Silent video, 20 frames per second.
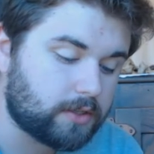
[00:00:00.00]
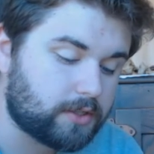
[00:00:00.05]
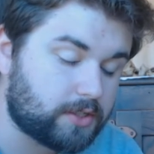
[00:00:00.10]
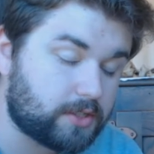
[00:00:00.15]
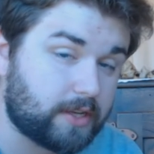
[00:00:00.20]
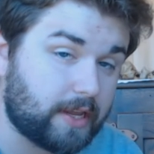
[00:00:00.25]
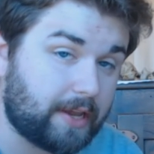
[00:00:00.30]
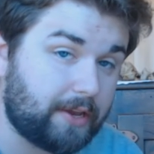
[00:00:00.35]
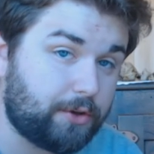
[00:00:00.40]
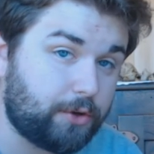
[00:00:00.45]

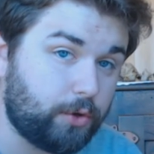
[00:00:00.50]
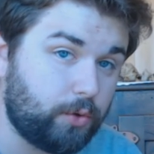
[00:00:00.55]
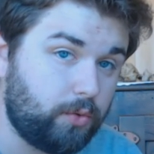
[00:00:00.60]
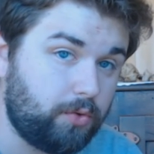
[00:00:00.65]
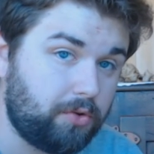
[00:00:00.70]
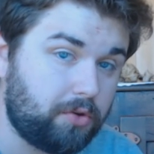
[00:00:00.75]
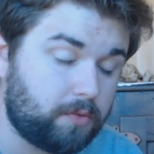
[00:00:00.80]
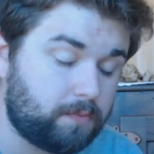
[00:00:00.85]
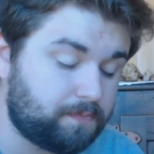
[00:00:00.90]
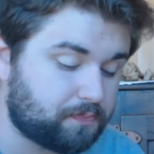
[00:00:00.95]
Stay
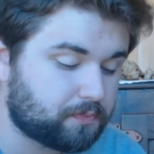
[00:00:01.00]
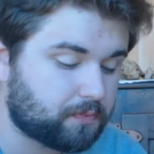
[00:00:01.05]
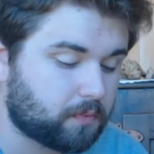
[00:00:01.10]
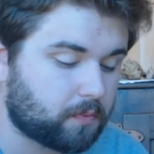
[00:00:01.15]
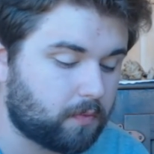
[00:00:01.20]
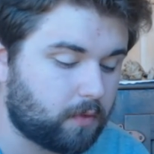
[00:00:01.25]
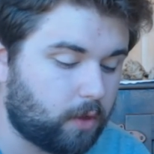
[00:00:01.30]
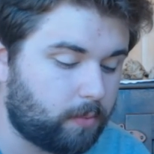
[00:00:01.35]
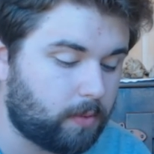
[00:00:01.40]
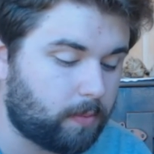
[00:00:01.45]
tuned.
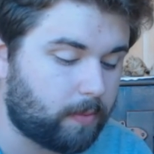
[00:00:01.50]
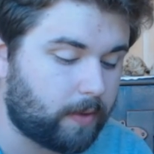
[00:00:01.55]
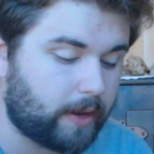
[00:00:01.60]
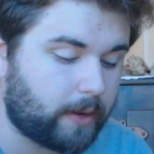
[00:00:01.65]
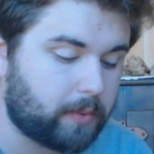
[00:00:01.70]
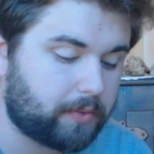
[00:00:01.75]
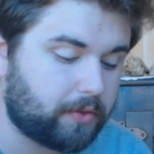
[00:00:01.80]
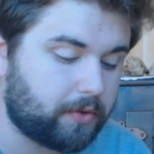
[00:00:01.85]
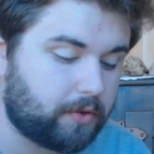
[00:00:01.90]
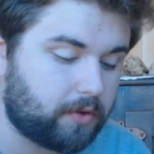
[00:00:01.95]
I'll be
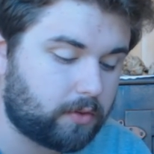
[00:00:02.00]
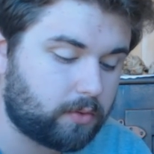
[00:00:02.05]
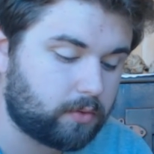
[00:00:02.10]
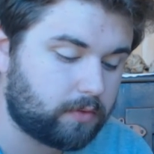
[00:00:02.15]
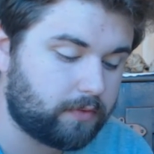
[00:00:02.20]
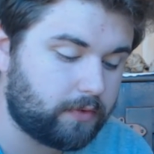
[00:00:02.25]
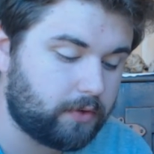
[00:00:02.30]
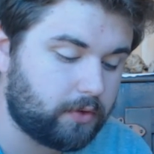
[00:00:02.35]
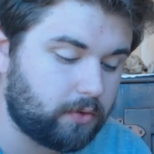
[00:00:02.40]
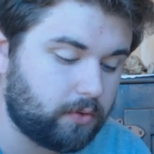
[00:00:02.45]
back with
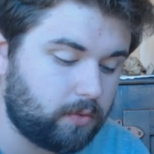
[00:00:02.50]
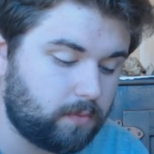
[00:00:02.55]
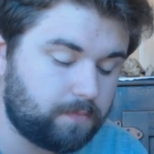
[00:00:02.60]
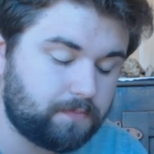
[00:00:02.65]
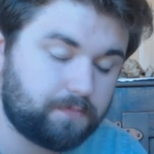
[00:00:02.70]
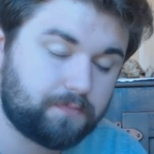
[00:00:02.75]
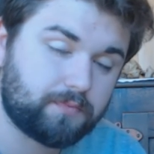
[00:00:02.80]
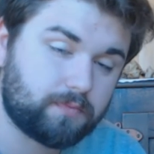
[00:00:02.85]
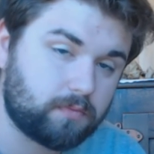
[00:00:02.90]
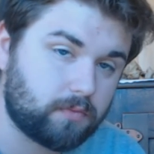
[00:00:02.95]
another review
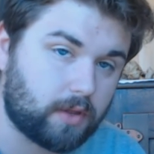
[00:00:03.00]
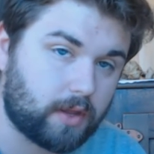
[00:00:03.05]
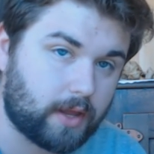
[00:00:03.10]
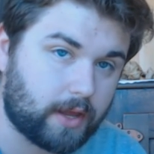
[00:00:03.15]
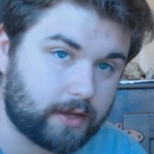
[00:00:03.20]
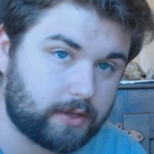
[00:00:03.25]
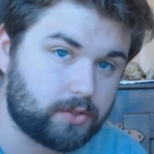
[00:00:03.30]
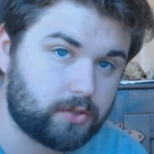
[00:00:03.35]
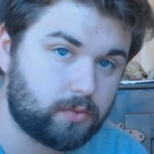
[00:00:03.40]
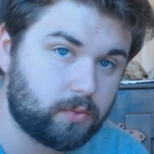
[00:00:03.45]

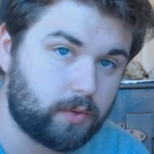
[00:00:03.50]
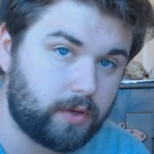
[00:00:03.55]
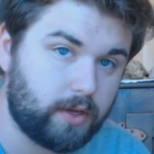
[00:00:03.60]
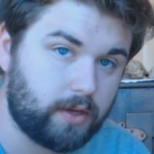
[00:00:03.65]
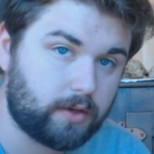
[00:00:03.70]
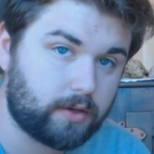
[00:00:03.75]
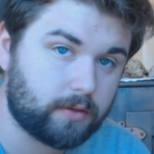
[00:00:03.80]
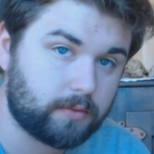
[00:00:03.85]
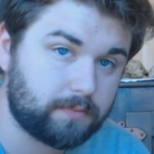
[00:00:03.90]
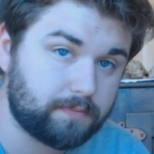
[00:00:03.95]
next
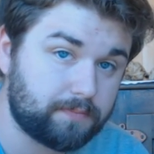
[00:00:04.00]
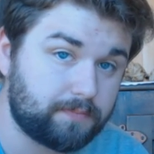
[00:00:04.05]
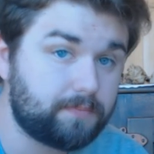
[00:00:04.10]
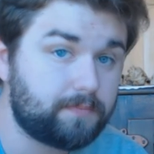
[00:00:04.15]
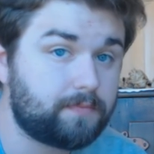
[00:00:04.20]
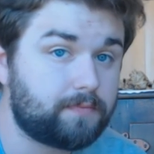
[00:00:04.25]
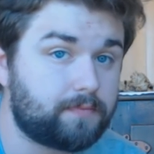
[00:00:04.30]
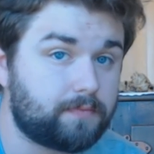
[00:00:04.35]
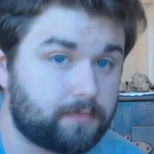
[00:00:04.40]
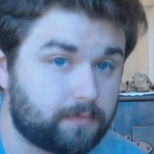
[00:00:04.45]
week.
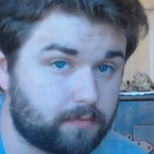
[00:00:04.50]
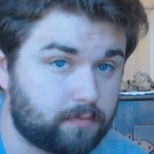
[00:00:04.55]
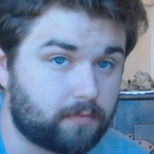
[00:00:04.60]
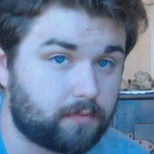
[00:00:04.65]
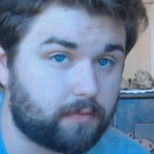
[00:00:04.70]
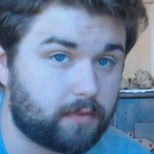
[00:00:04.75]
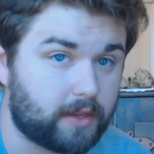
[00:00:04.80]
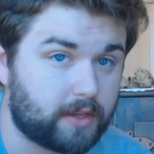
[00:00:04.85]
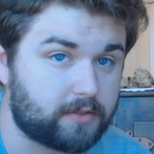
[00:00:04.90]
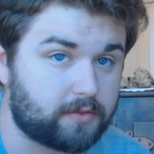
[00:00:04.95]

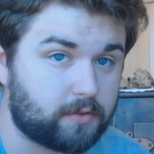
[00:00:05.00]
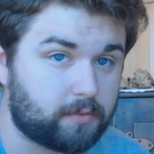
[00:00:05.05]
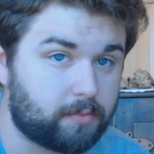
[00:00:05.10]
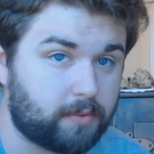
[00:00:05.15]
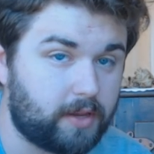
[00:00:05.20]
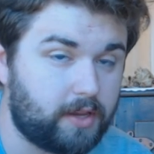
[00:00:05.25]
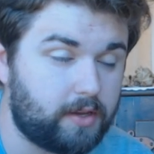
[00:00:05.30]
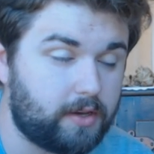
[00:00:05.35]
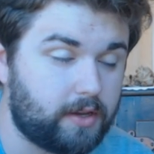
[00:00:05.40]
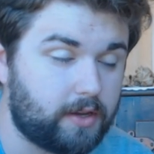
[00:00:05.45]
Thanks for
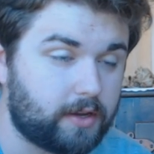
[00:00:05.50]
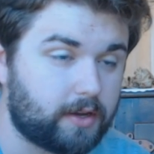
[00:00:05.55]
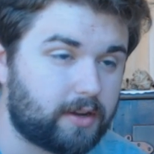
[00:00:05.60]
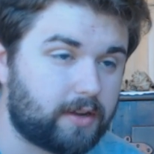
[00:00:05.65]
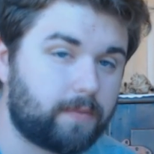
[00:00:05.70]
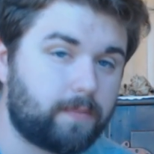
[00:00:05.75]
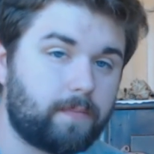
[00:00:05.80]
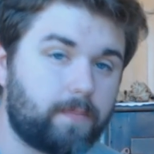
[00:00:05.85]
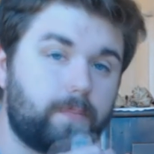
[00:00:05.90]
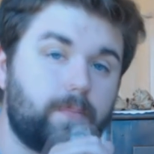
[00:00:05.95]
being
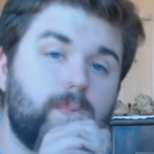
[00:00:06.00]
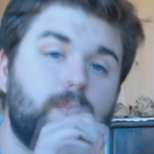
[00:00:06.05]
here.